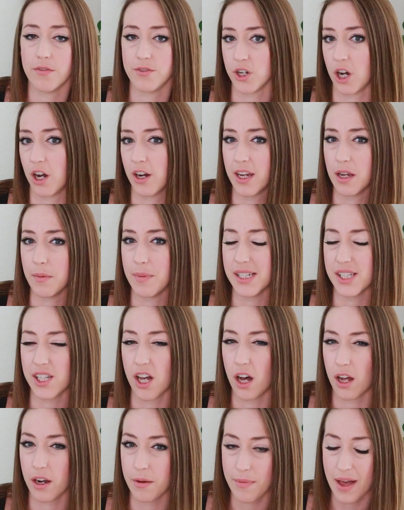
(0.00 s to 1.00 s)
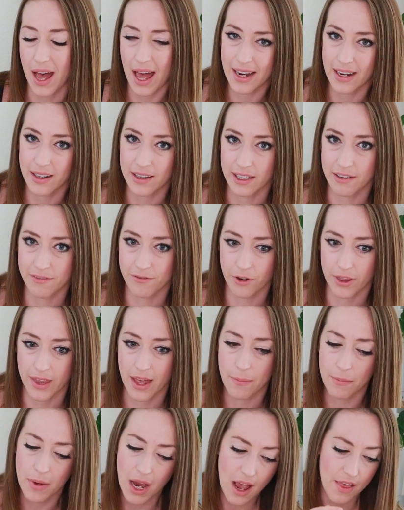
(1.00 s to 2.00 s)
of documents automatically for
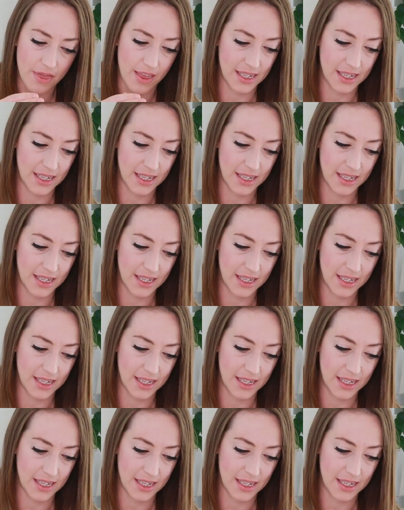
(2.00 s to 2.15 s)
them